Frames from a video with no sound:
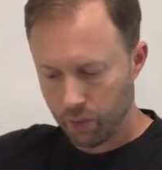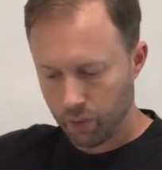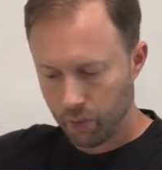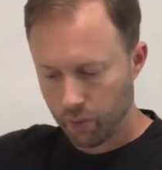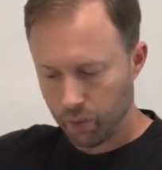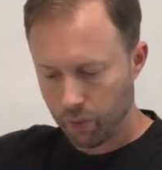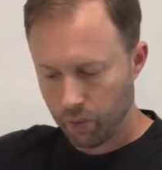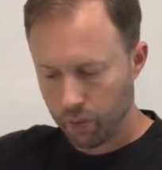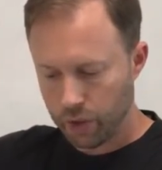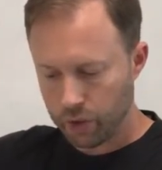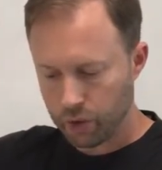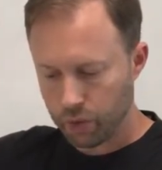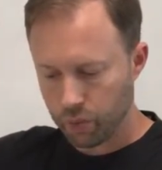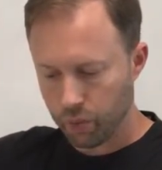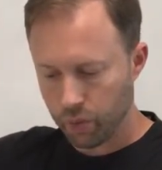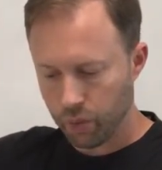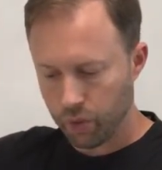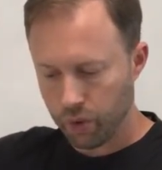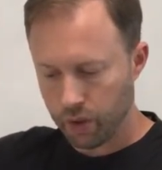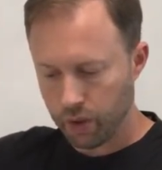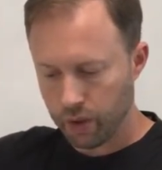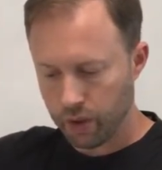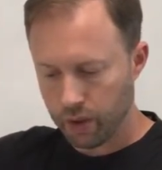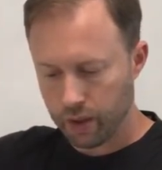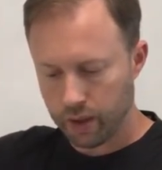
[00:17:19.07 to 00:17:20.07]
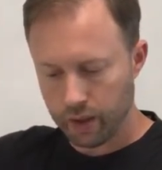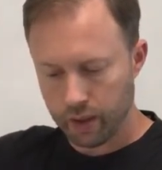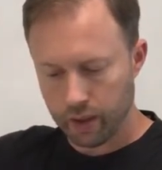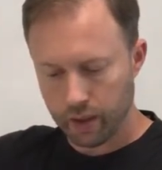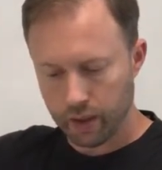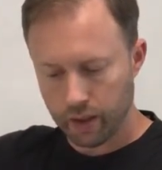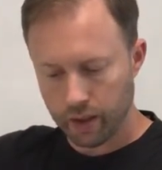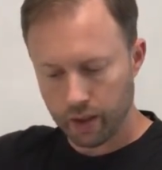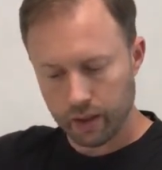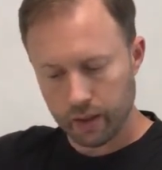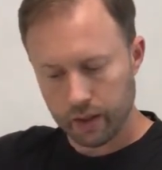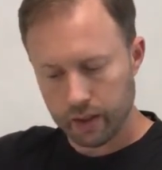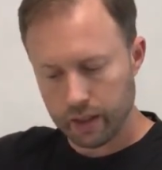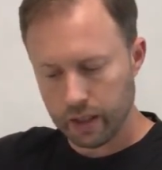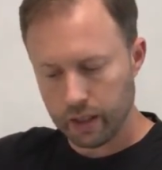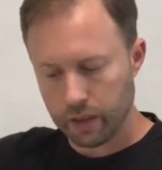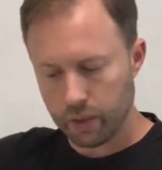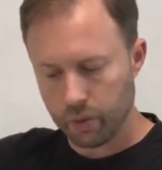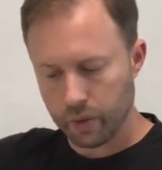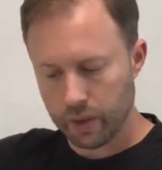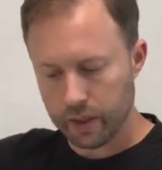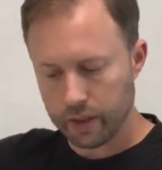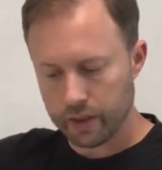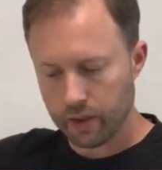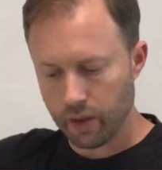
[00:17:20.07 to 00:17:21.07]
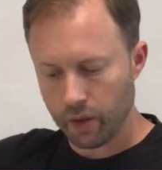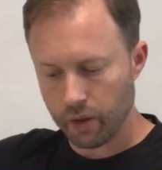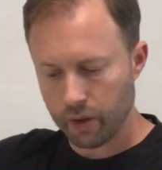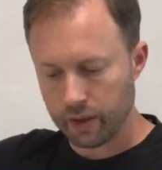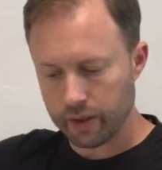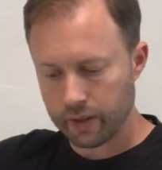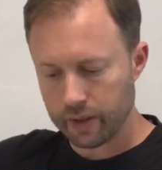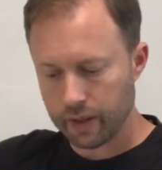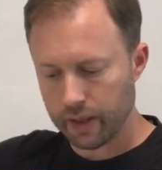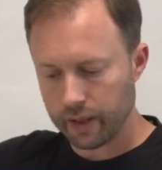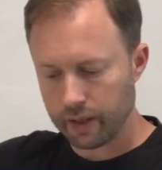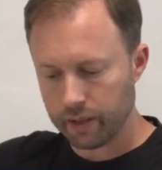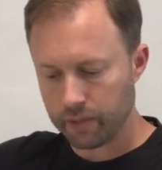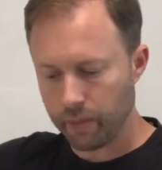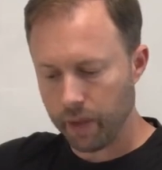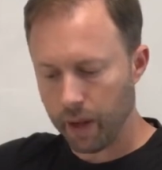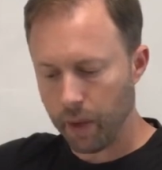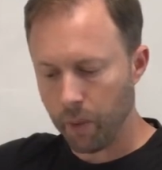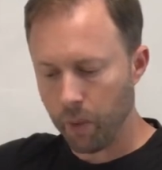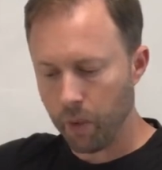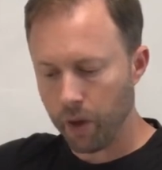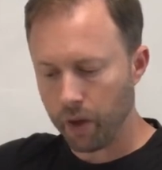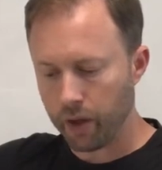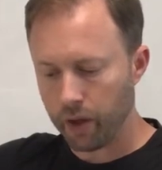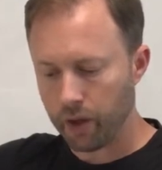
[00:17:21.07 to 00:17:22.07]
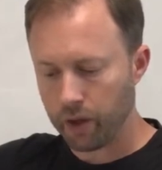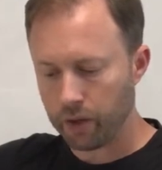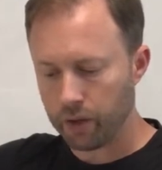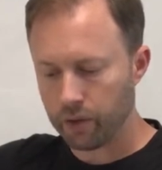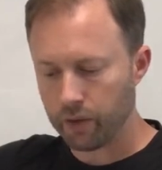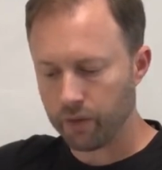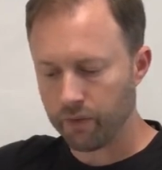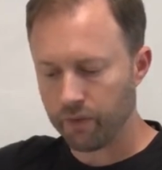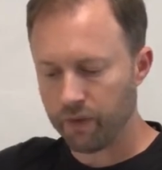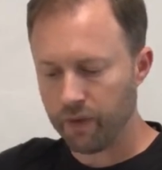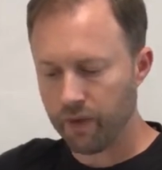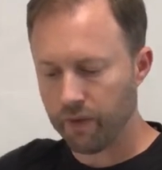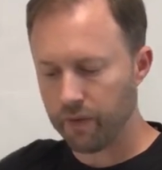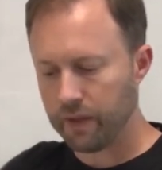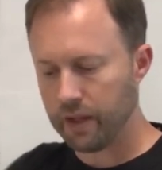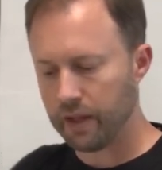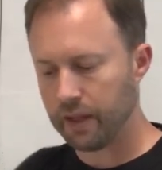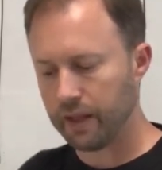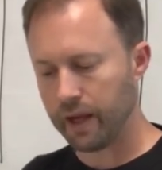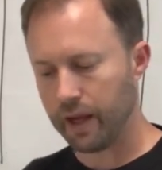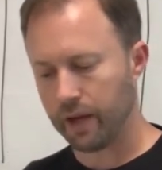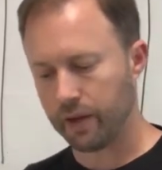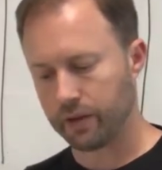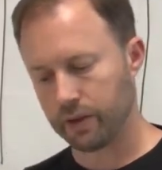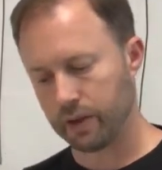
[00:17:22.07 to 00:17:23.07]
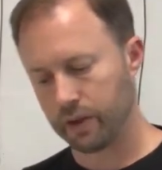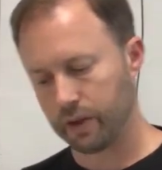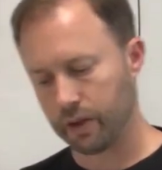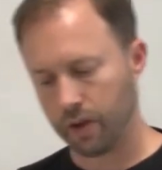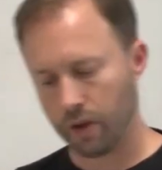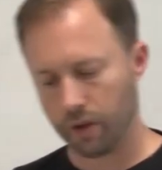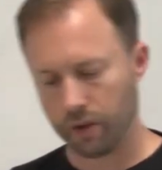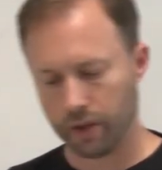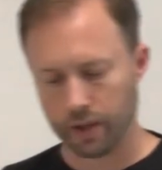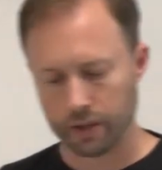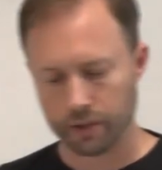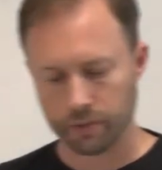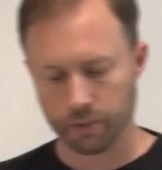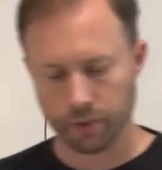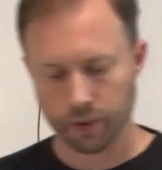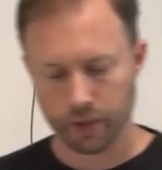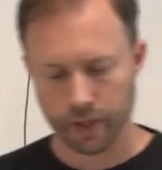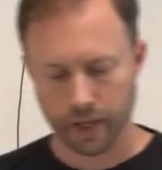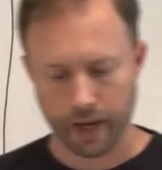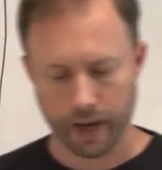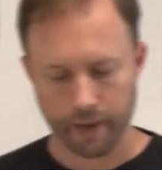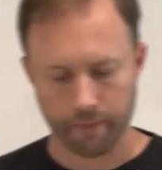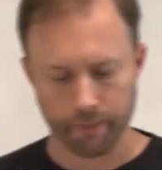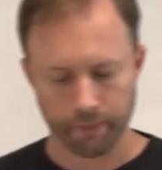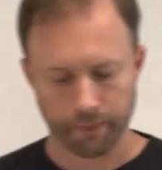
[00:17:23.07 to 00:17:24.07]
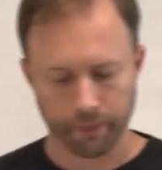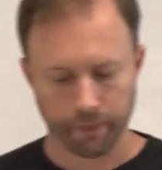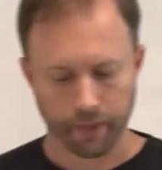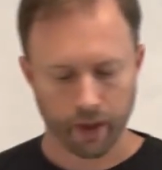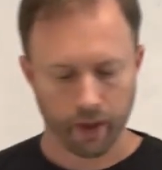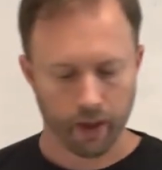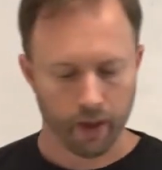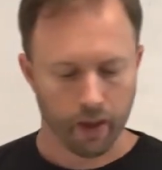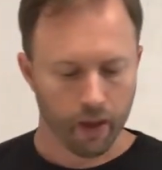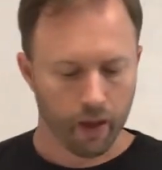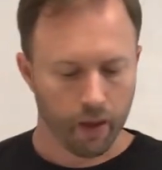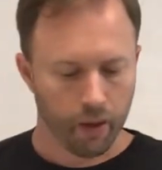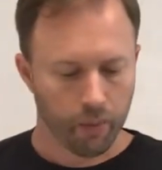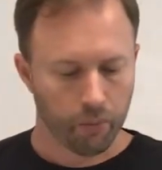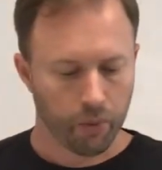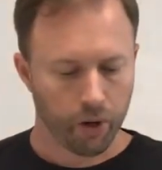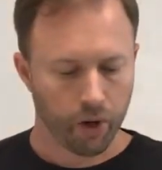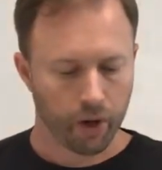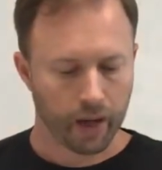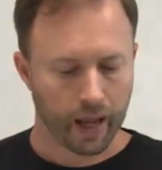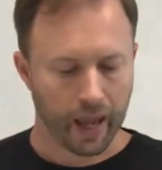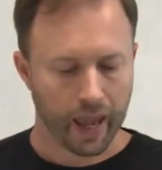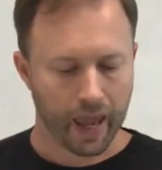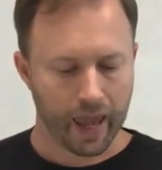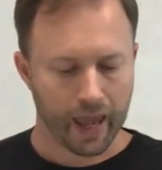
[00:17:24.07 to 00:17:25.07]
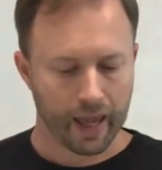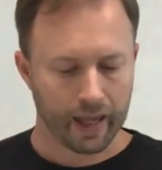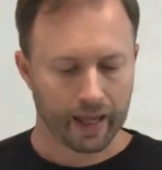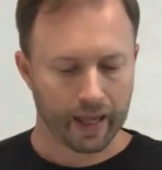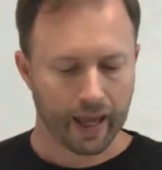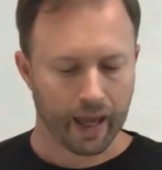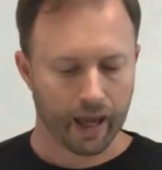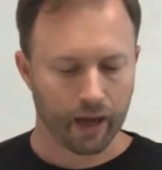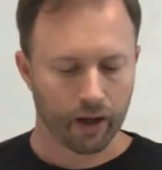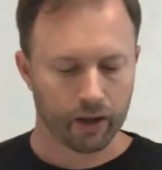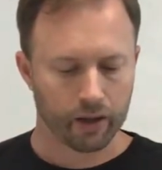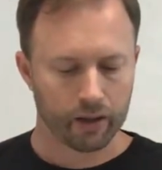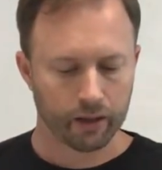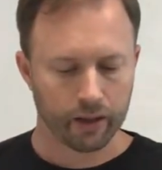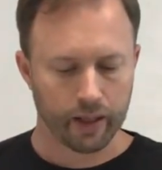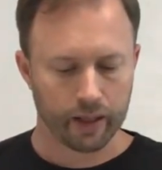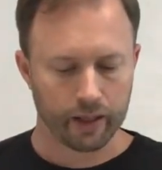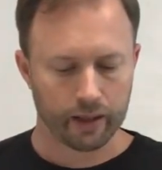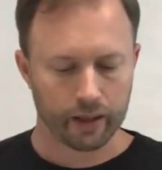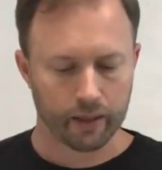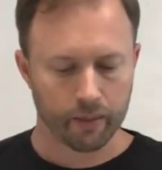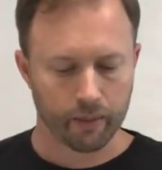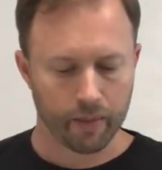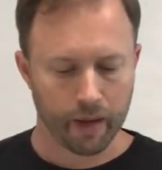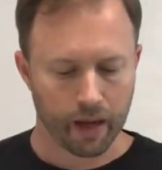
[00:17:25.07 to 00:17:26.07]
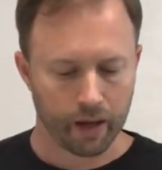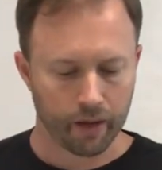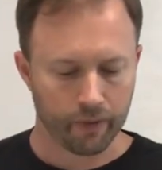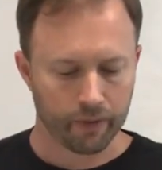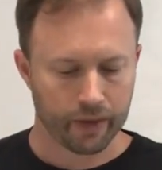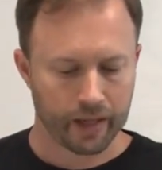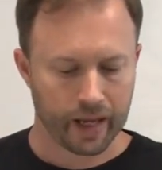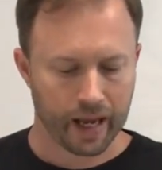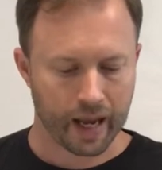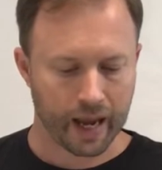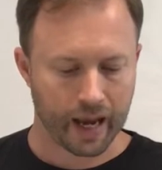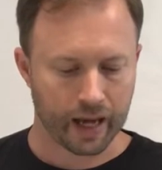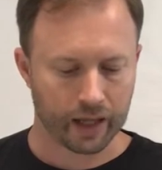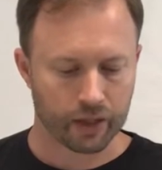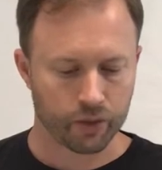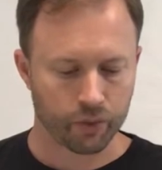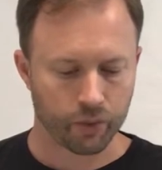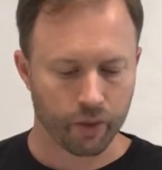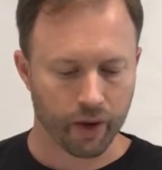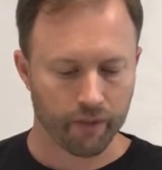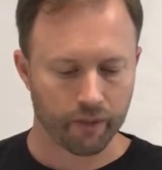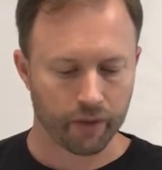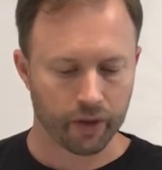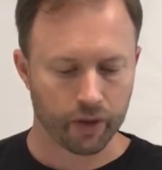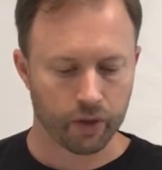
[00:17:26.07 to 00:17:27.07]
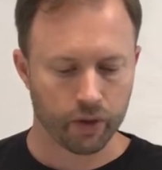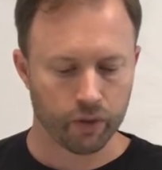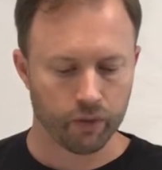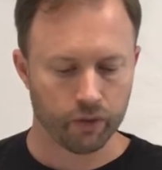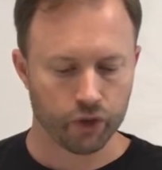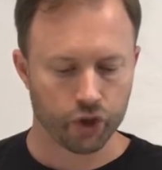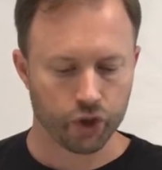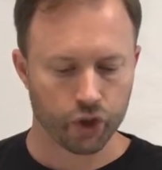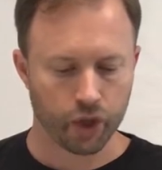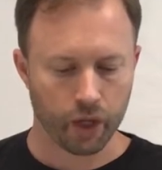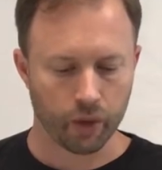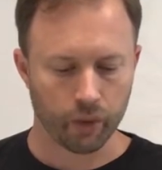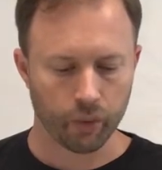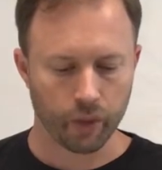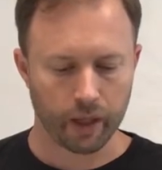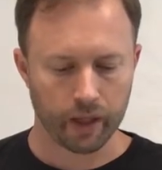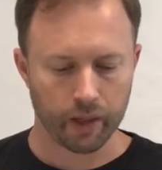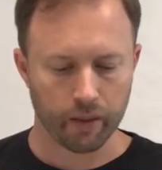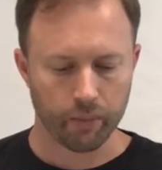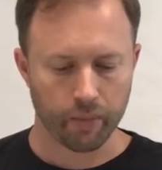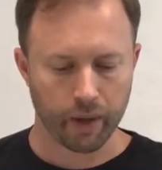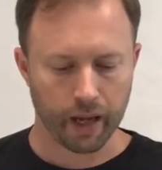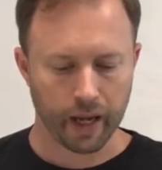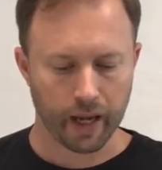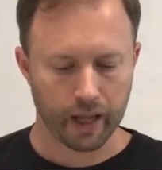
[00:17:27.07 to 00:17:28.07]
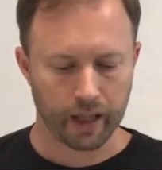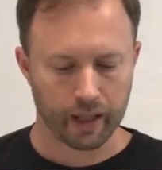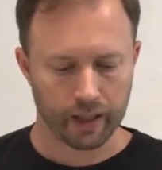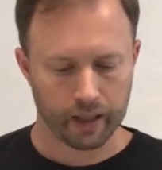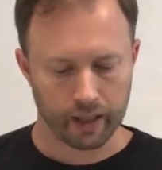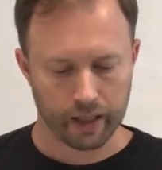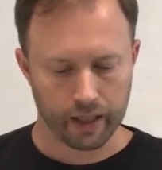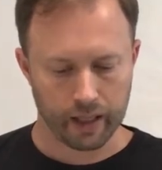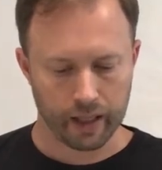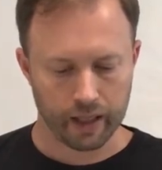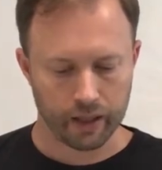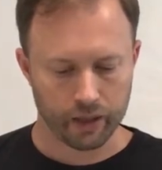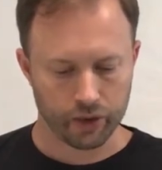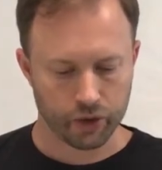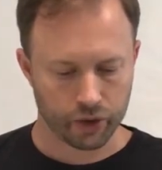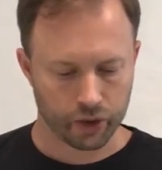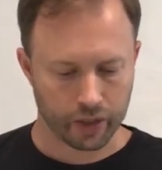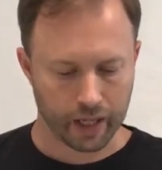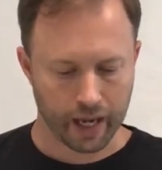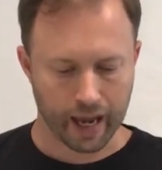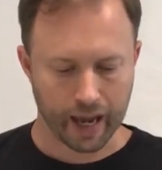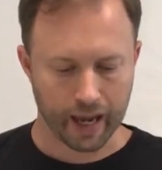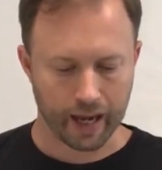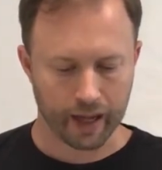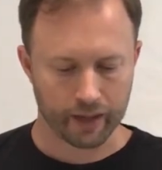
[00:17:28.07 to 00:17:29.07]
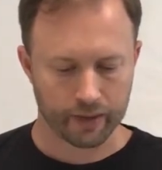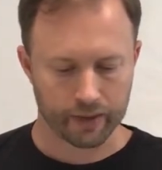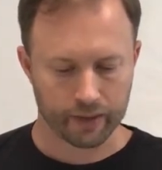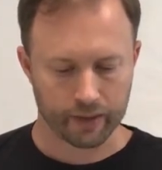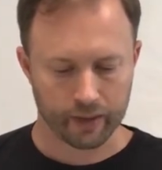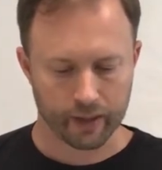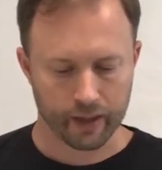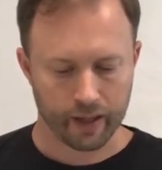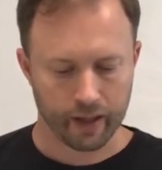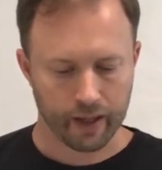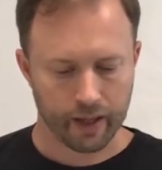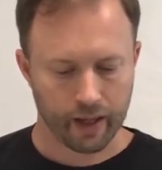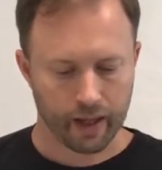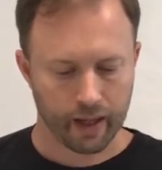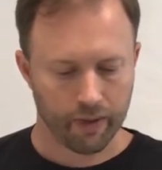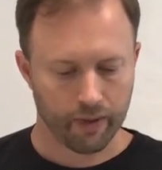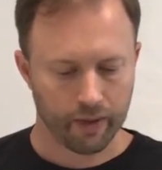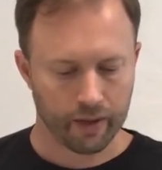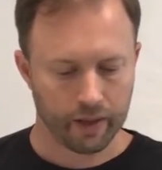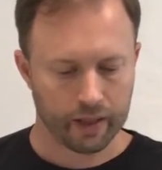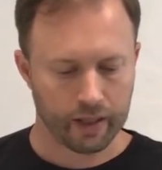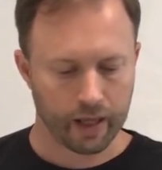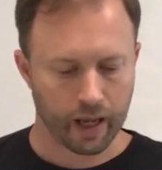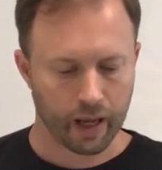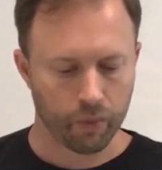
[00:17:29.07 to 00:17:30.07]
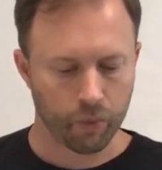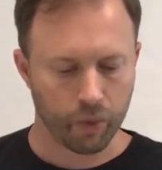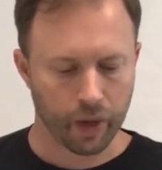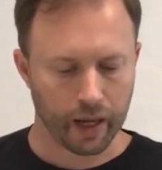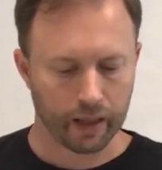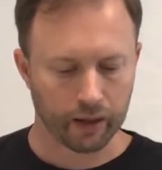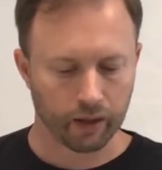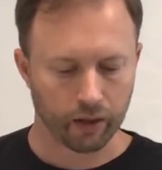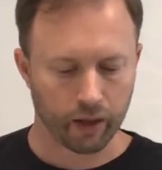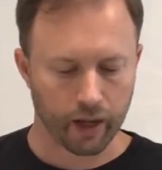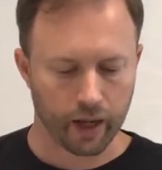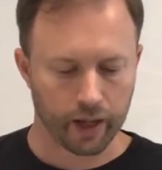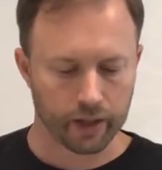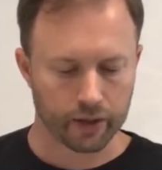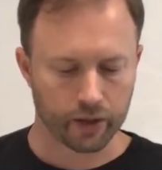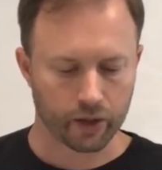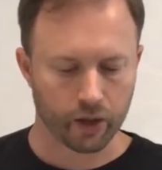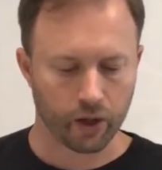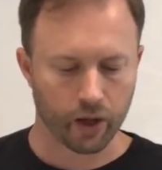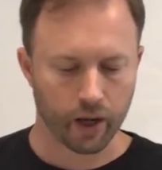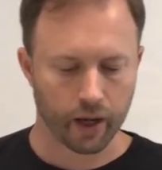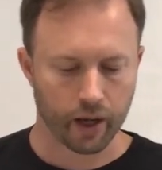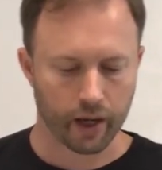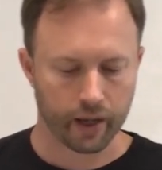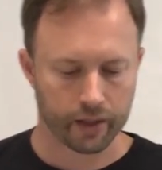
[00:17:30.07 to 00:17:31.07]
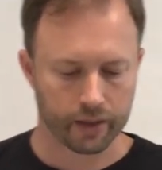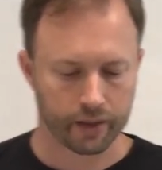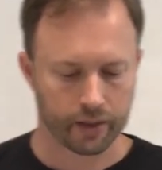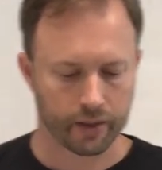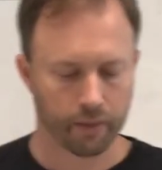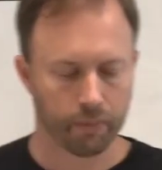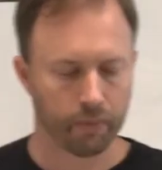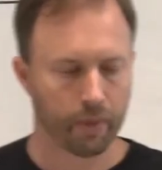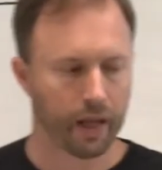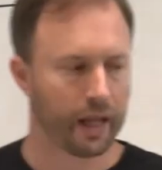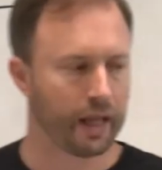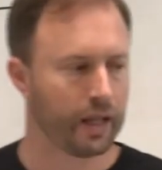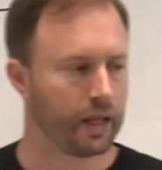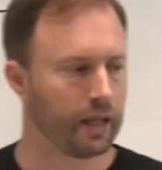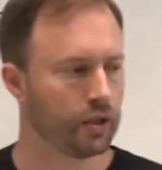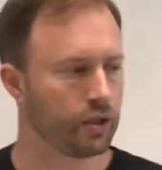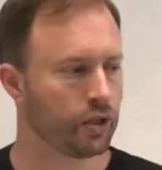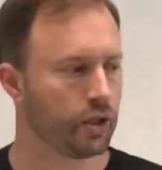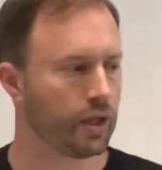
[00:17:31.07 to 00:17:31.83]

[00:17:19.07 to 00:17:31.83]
which would decrease donut sales by 150,000 donuts per day. Part A, calculate the amount of tax revenue generated by each tax and the deadweight loss caused by each